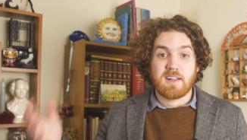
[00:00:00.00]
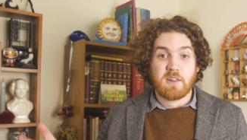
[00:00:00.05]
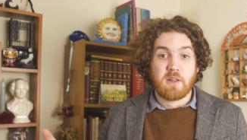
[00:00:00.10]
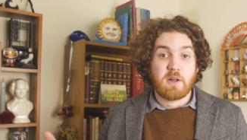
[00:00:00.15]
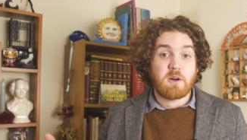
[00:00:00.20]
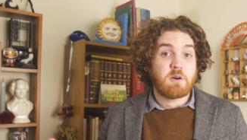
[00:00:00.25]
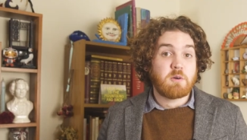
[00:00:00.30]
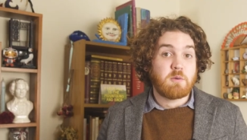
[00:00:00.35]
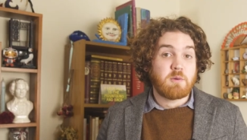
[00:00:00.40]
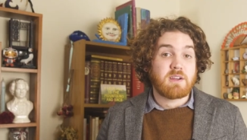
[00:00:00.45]

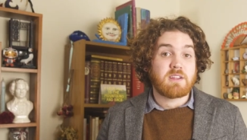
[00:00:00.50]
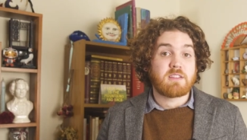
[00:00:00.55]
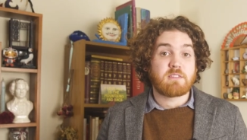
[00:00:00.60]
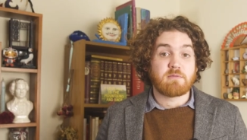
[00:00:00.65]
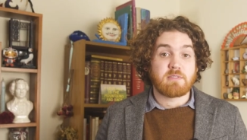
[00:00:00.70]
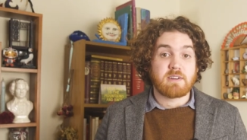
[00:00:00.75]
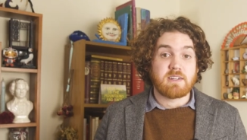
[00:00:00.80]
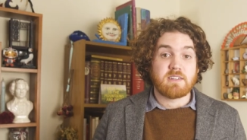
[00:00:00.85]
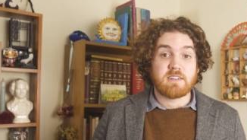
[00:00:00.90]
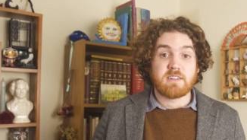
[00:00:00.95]
along with
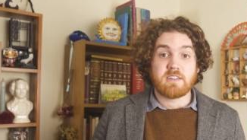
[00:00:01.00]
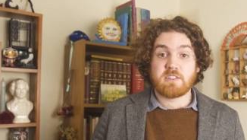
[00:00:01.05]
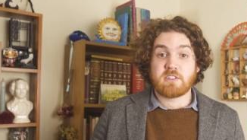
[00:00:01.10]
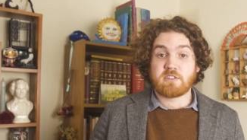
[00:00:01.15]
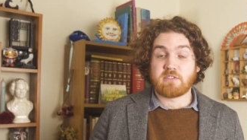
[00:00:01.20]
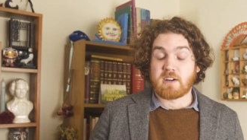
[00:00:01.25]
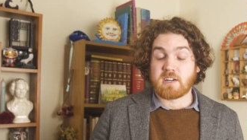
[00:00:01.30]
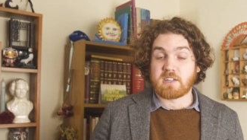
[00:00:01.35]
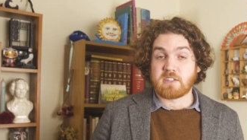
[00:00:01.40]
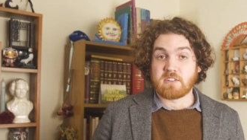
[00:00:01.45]
written
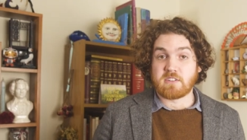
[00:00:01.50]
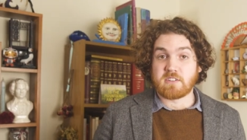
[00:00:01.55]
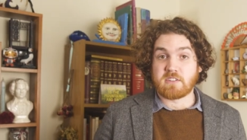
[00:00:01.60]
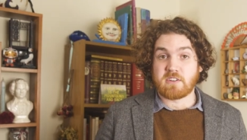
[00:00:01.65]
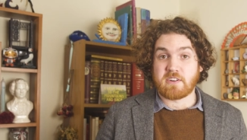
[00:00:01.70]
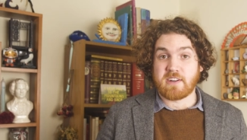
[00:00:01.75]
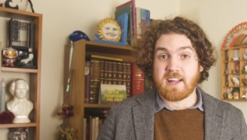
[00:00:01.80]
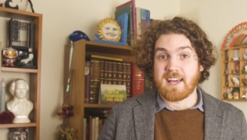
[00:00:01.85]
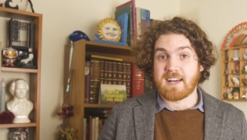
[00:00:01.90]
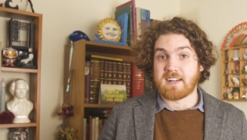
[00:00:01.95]
instructions
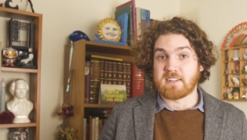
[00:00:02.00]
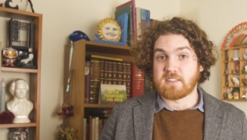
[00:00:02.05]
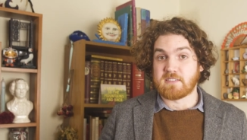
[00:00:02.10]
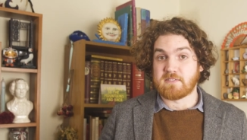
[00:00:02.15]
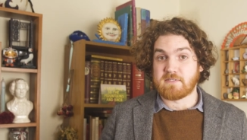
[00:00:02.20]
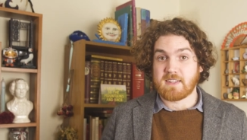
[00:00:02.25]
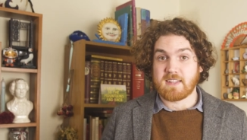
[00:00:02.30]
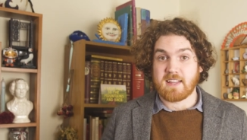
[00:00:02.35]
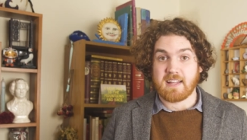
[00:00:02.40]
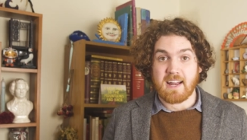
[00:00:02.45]
on how to
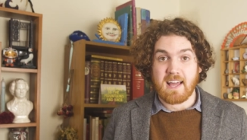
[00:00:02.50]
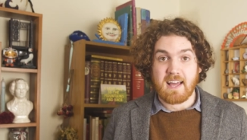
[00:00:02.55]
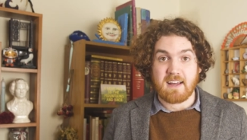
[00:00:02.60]
fill it